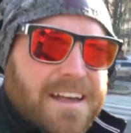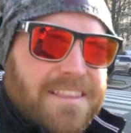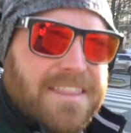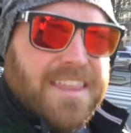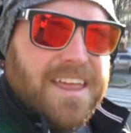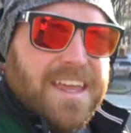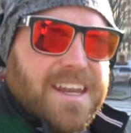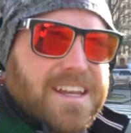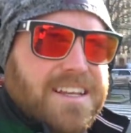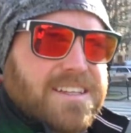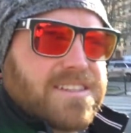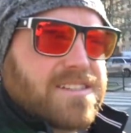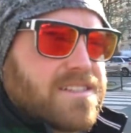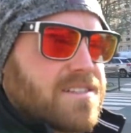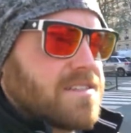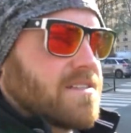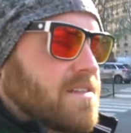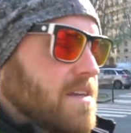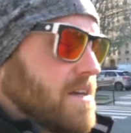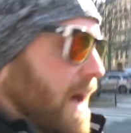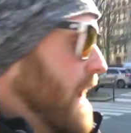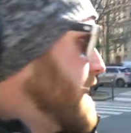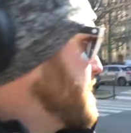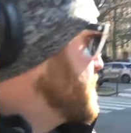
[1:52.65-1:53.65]
And then it's,
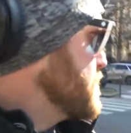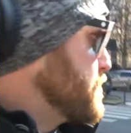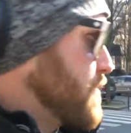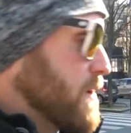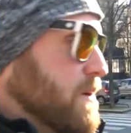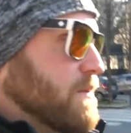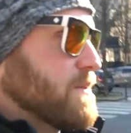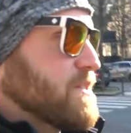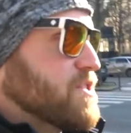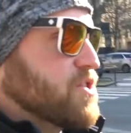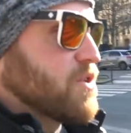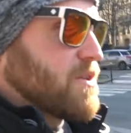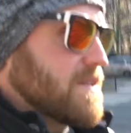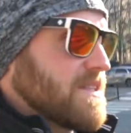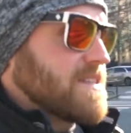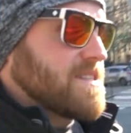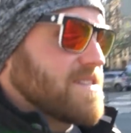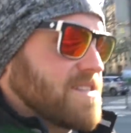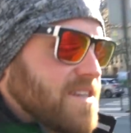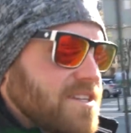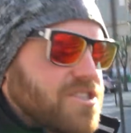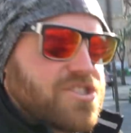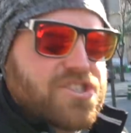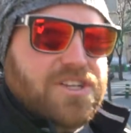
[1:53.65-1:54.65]
I just wanna enjoy the
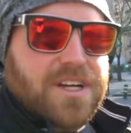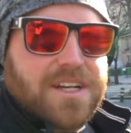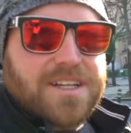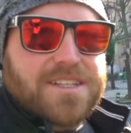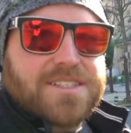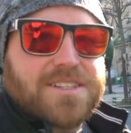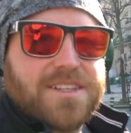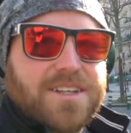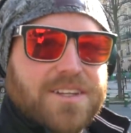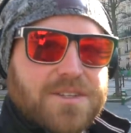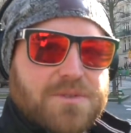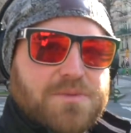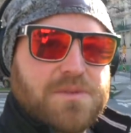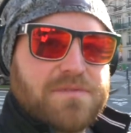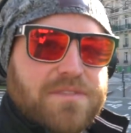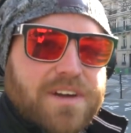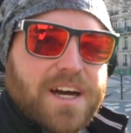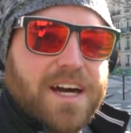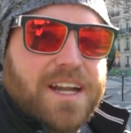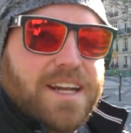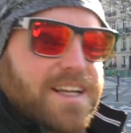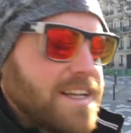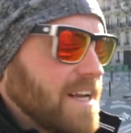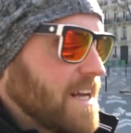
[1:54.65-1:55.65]
sunshine as long as we've
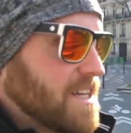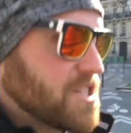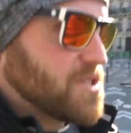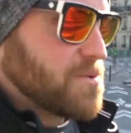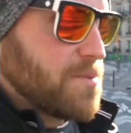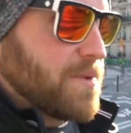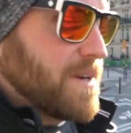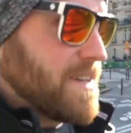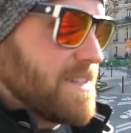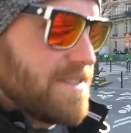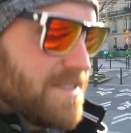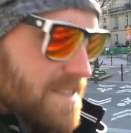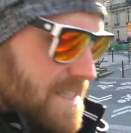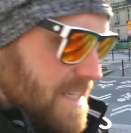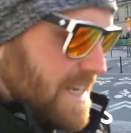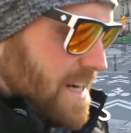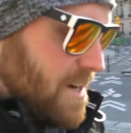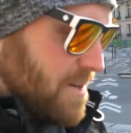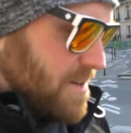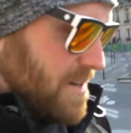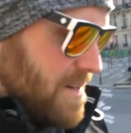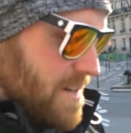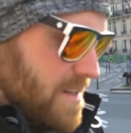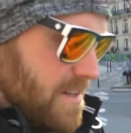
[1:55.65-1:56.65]
got it. I just wanna get
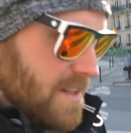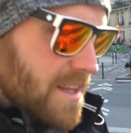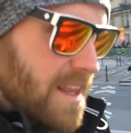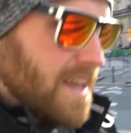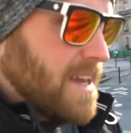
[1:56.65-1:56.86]
out and